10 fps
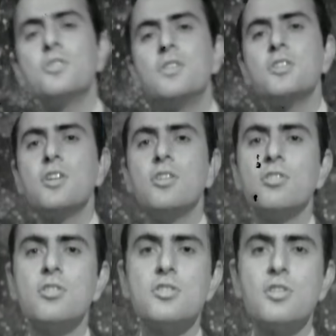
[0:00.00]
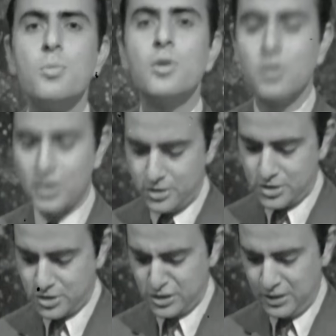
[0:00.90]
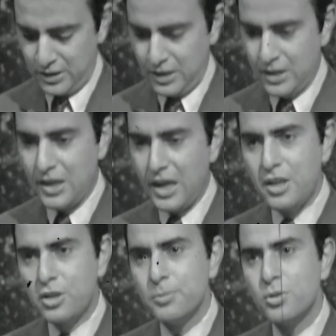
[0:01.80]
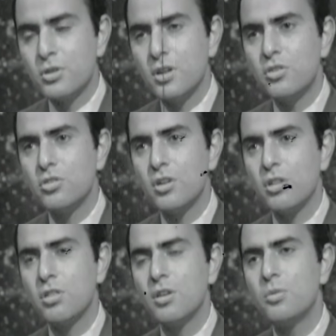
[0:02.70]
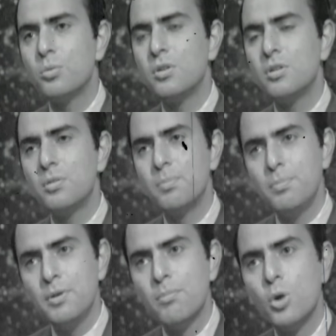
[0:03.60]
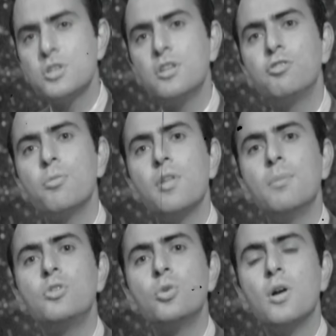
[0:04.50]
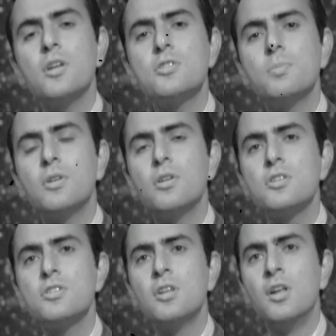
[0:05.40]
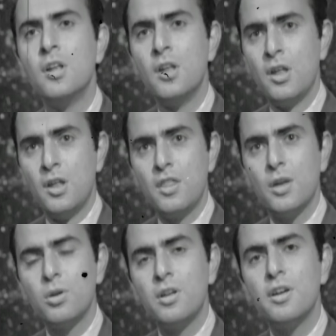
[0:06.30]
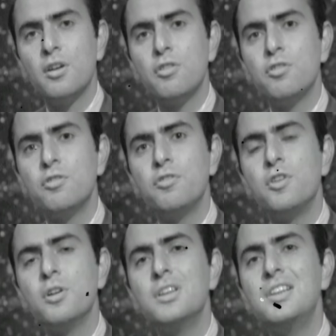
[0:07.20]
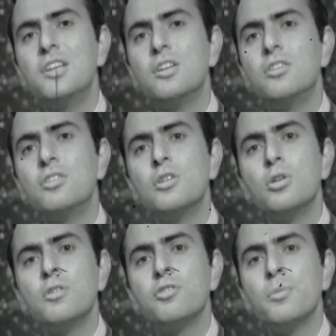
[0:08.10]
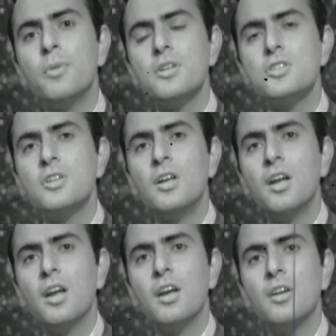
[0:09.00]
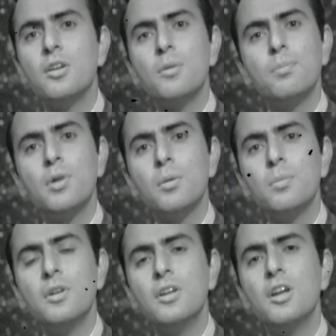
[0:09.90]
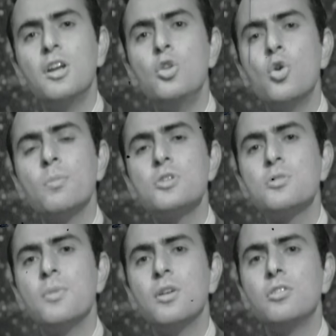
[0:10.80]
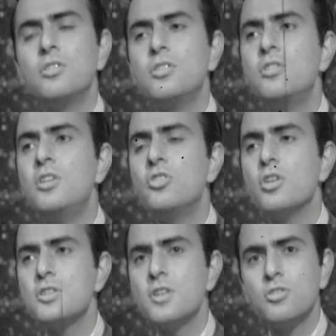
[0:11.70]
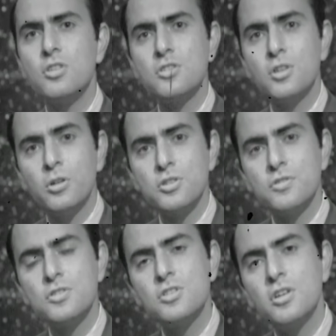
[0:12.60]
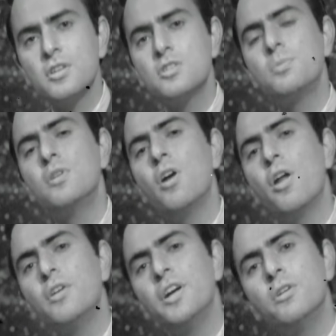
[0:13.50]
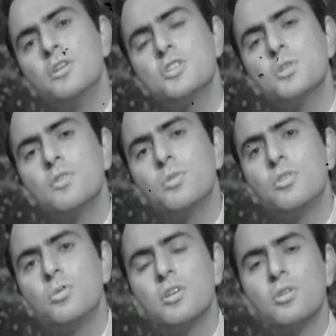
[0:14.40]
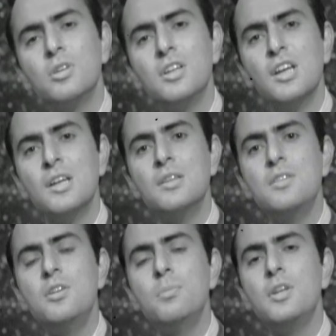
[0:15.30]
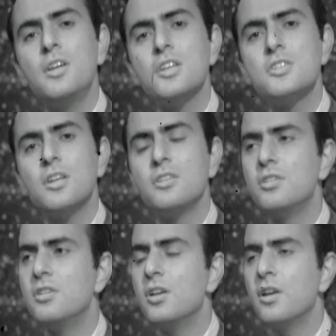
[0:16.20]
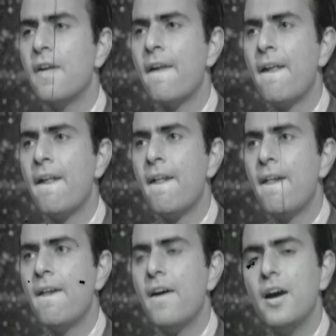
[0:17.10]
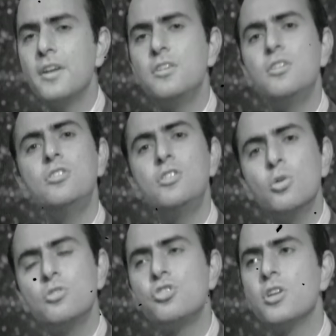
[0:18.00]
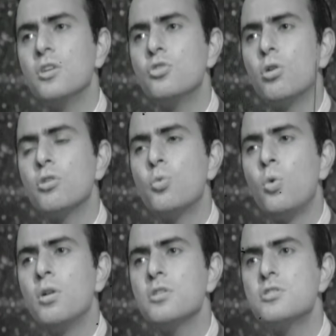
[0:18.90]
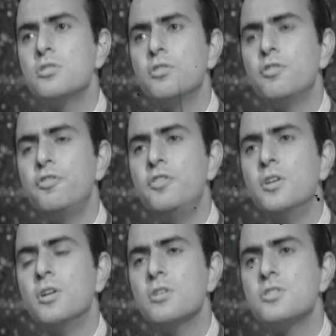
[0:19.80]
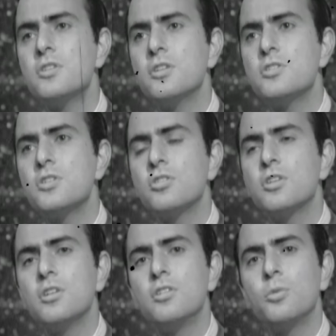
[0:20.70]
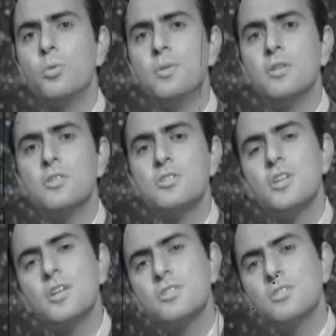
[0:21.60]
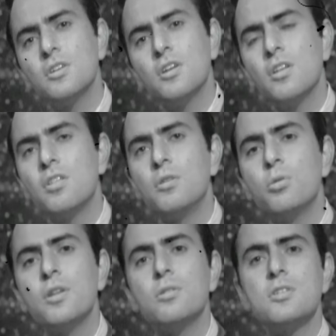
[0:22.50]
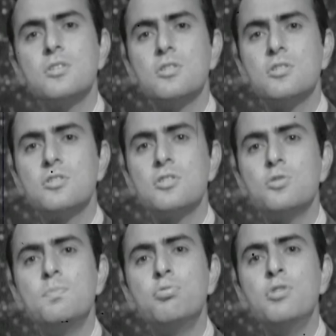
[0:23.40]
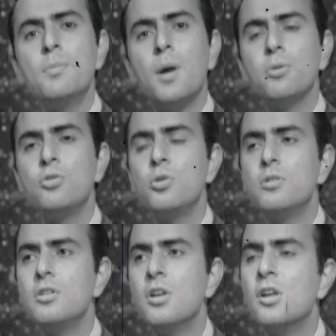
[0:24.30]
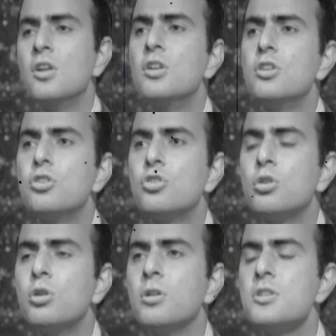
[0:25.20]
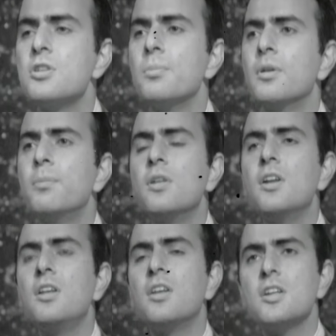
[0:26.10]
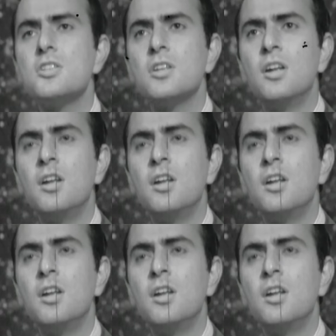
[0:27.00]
civilization somewhere else. Any communication, I think, will be mostly from them to us because they will have very little to learn from us and probably an enormous amount to teach us, not just in areas of science, but in other areas, some of which we can only dimly guess at today. I don't share George Wald's fears that such a contact would be a disaster. I, I think rather it's a supreme opportunity to learn something. But in any case,